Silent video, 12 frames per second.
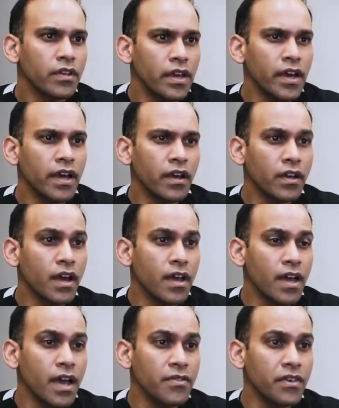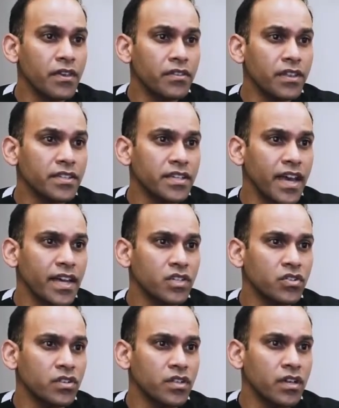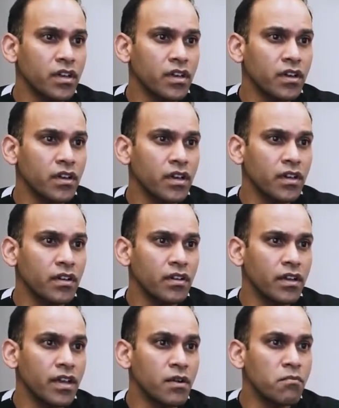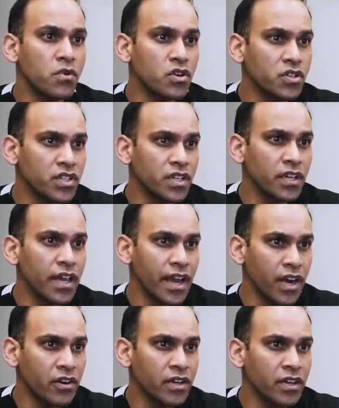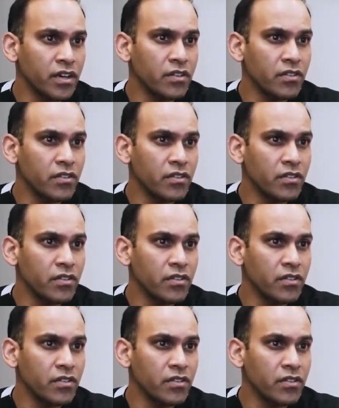Yeah, I think that's actually an emerging area